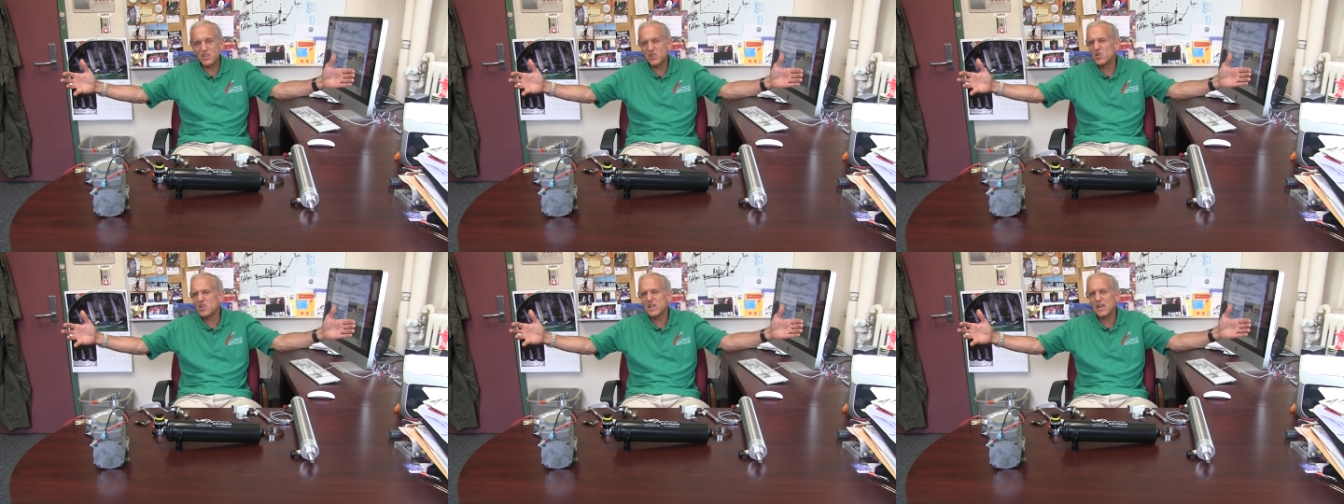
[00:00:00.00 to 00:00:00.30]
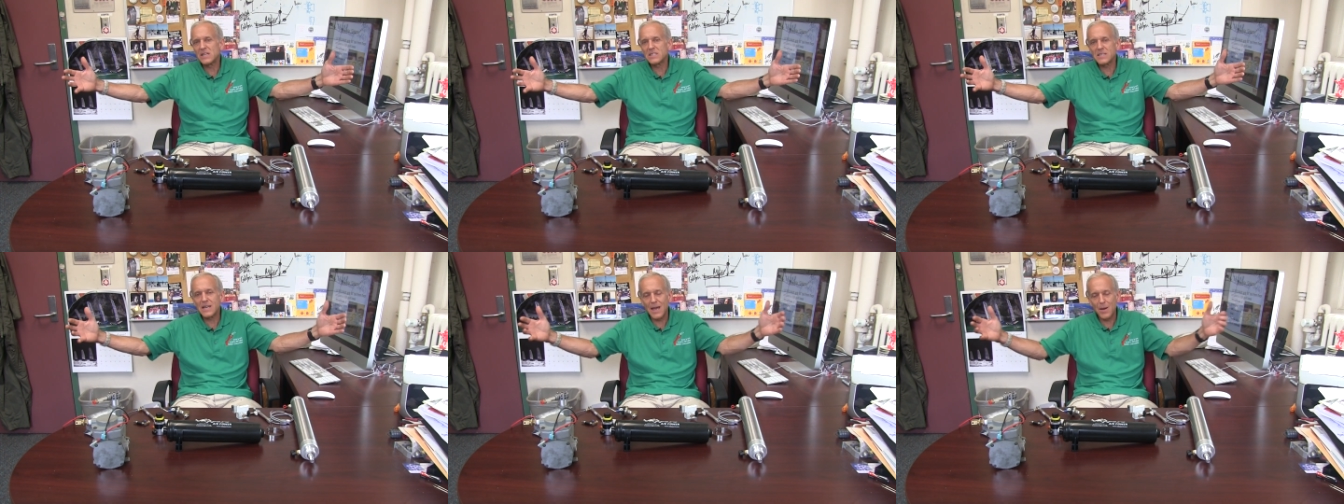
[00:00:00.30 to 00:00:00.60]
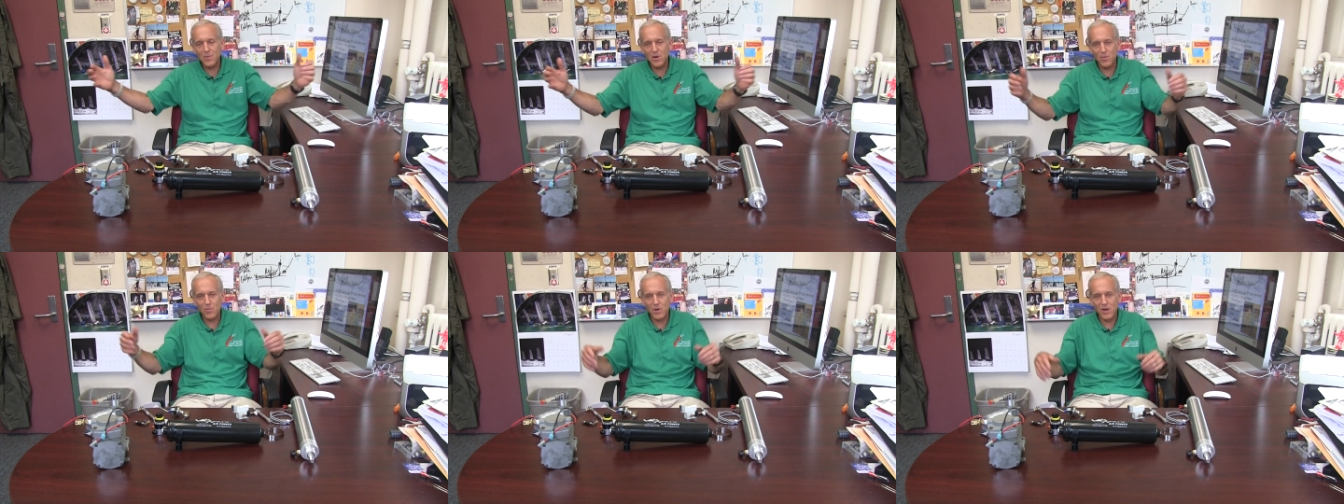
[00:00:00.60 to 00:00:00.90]
30-inch
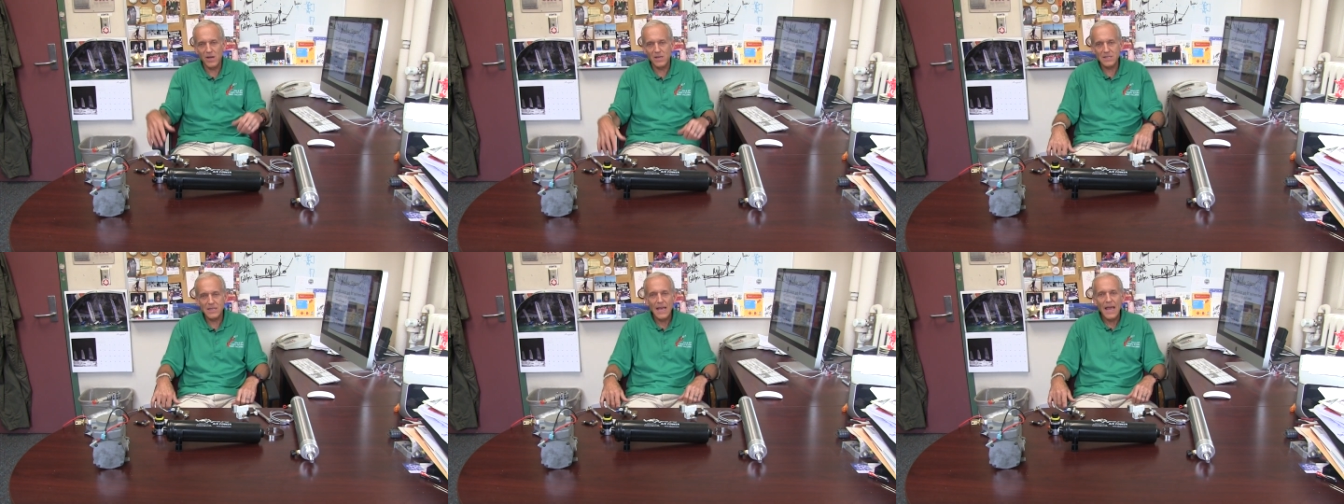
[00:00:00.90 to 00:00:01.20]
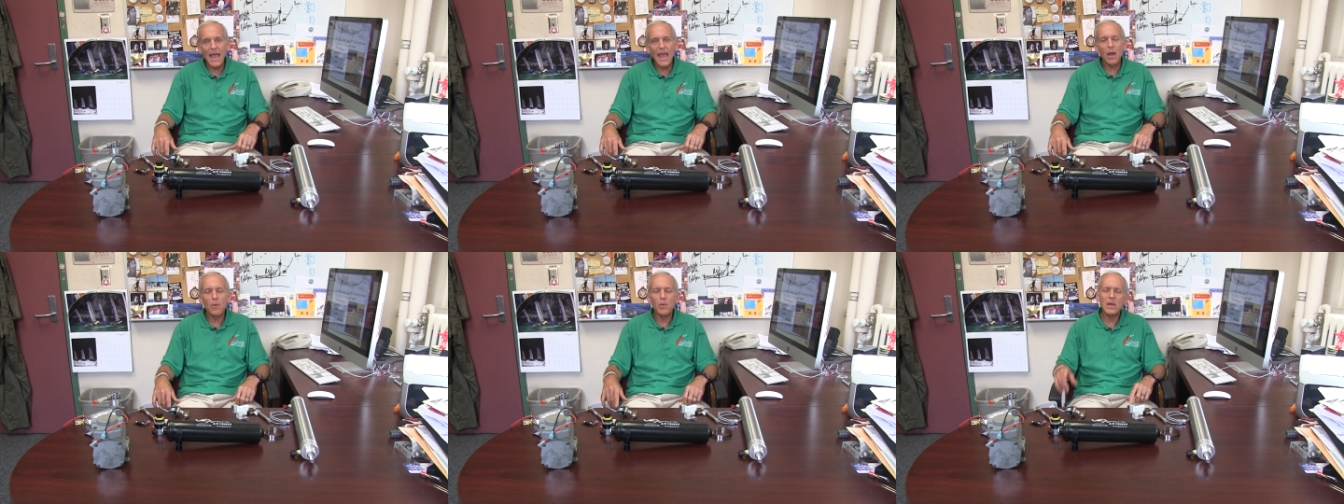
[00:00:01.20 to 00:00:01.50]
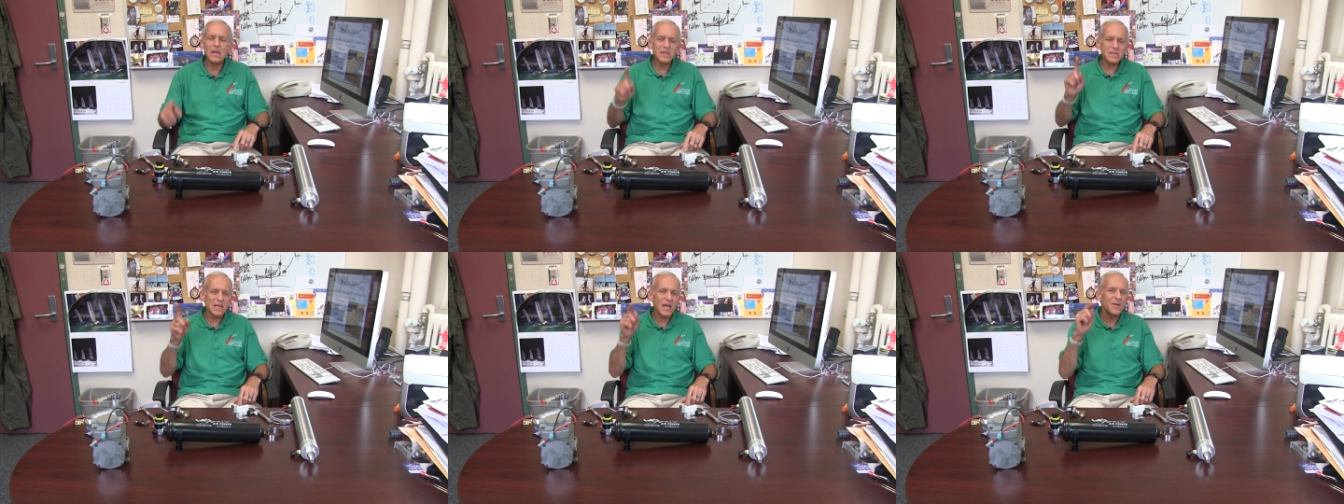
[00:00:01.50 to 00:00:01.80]
diameter balls. And
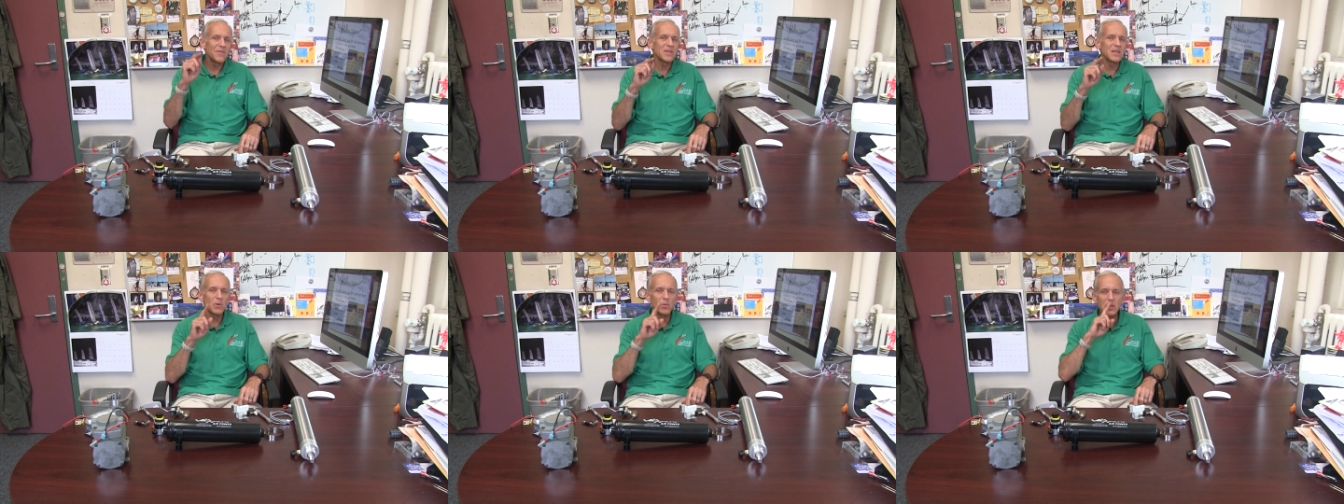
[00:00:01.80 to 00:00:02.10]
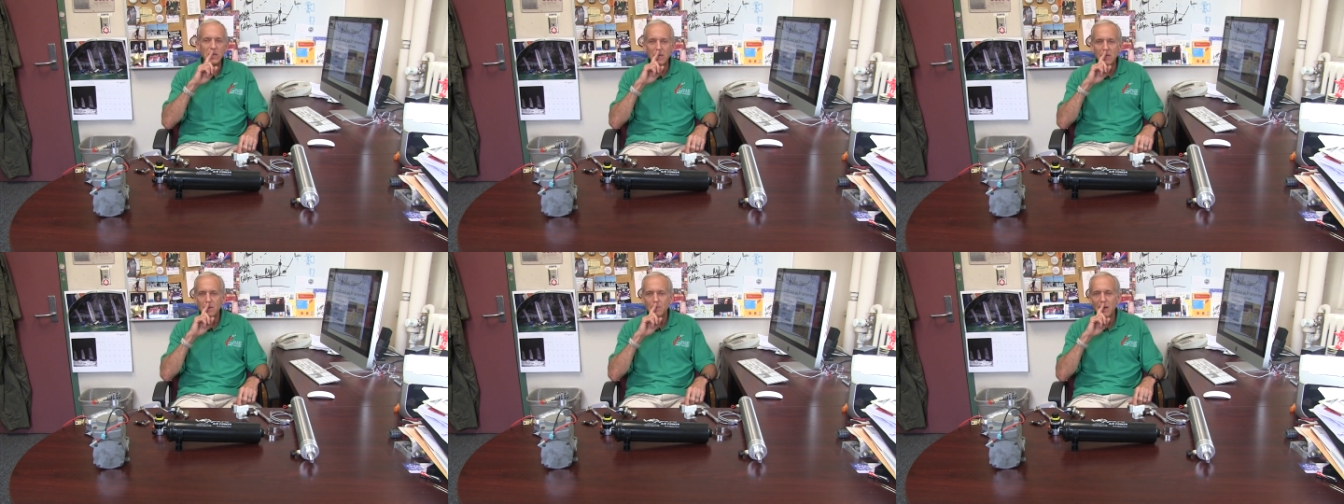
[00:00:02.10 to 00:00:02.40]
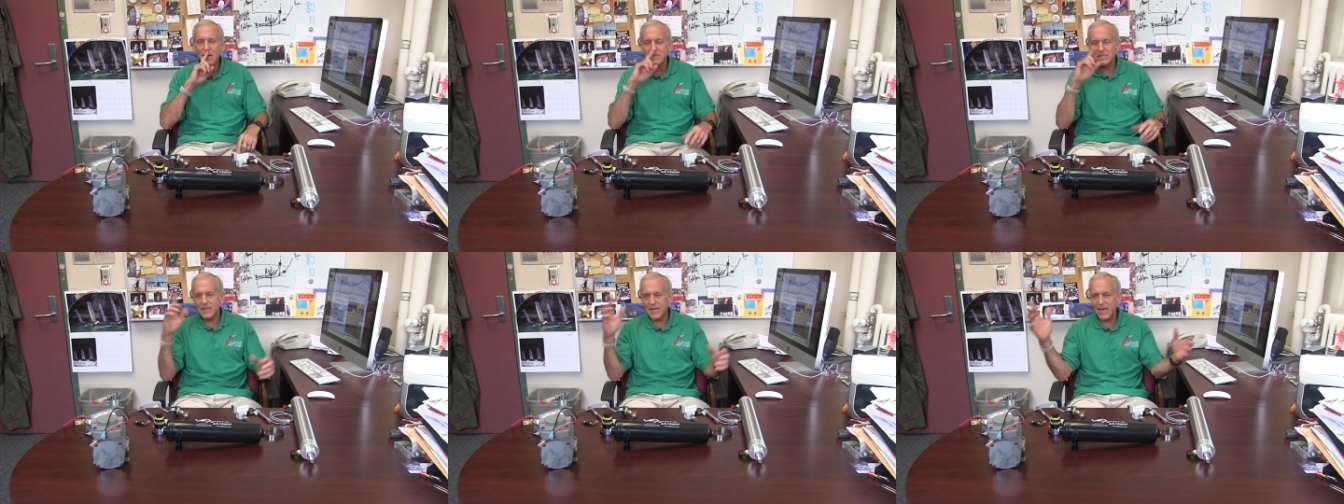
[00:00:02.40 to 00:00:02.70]
we discovered that we needed about